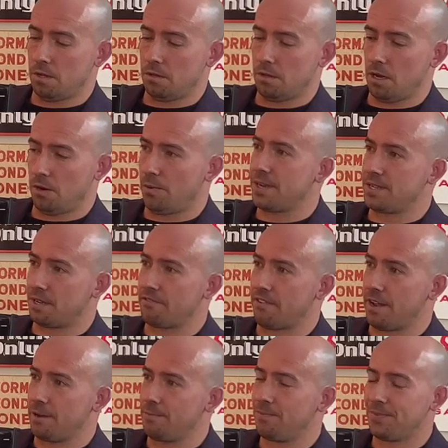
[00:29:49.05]
a racing
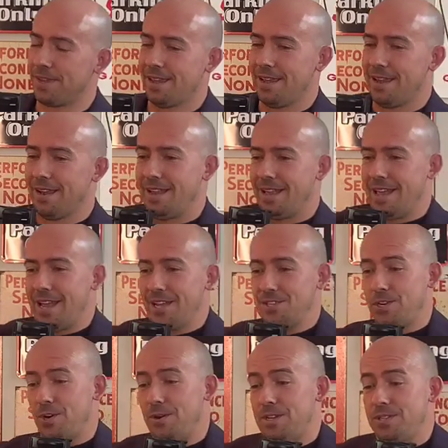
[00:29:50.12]
fan. And
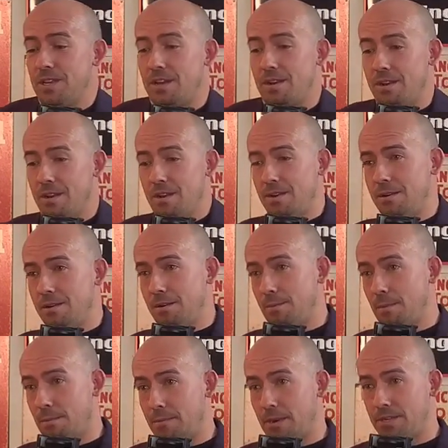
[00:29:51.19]
so he said, you
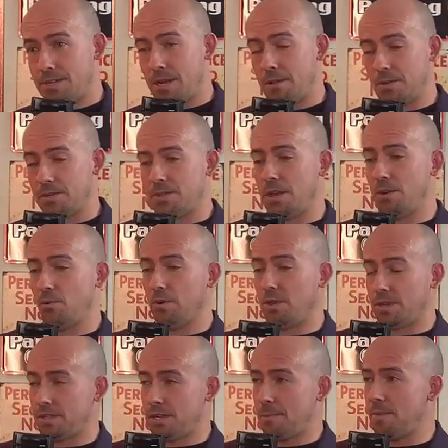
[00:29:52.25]
know, my seller said, we'll
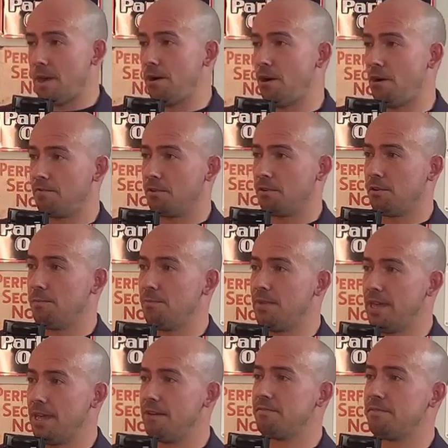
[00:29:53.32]
accept that offer
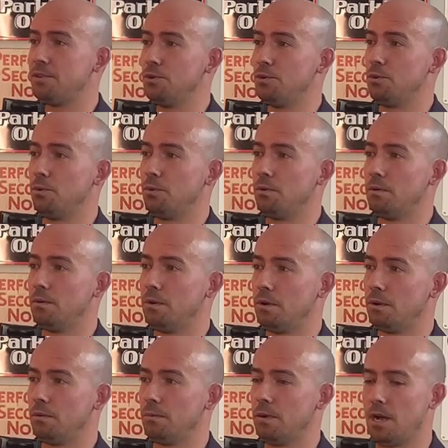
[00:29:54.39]
if you
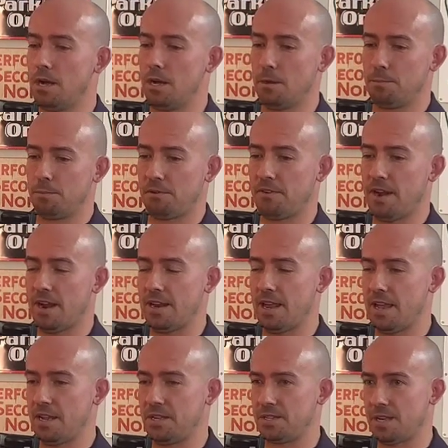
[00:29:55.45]
provide
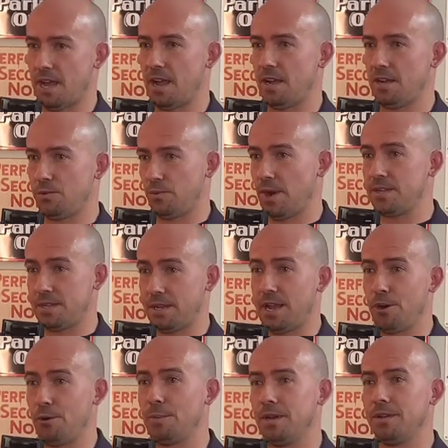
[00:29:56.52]
a signed racing
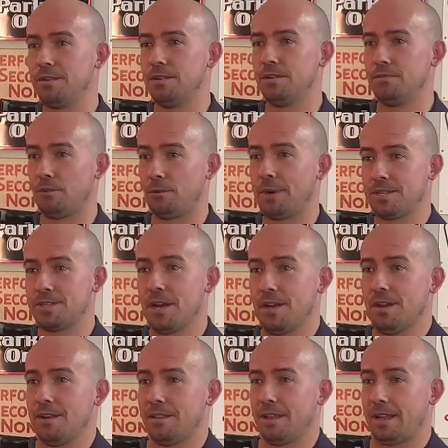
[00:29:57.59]
helmet for my
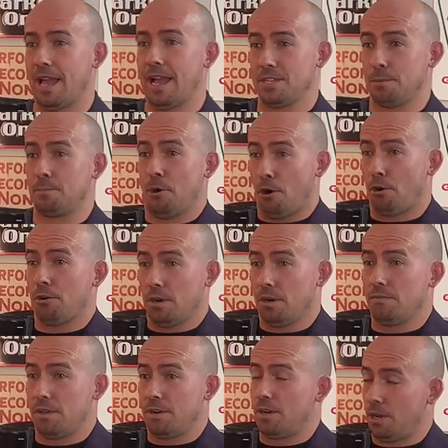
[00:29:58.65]
son, like as a part
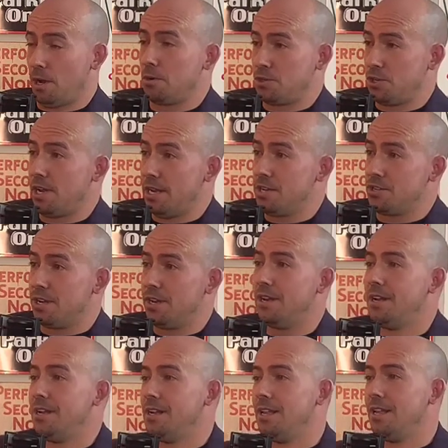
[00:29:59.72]
of the negotiation.
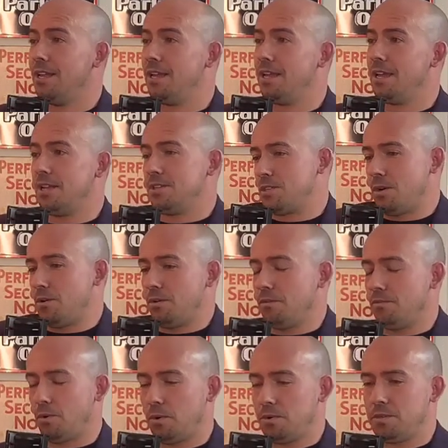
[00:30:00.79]
And so,
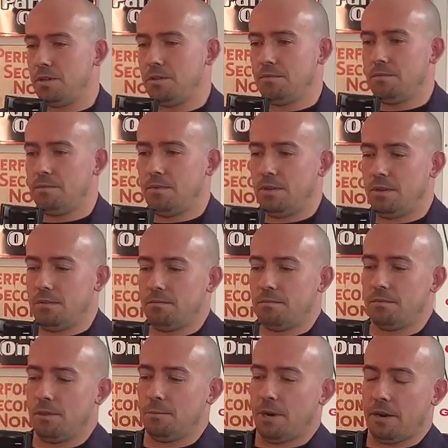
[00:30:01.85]
of course, the
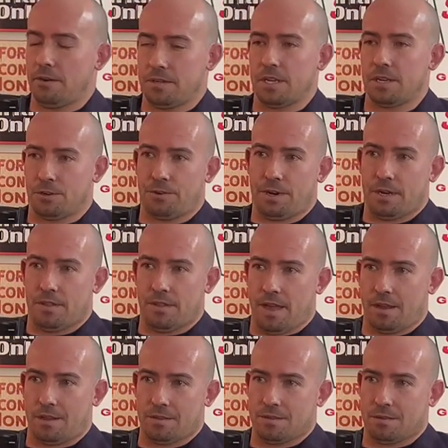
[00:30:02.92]
buyer did agree to
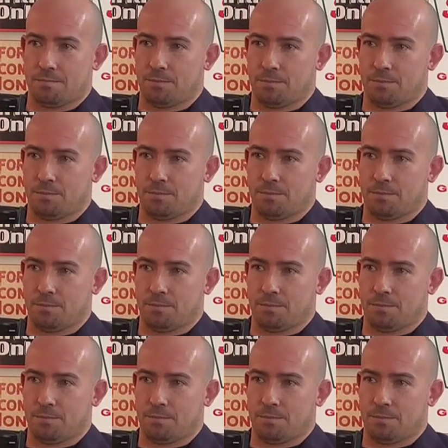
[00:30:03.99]
that because it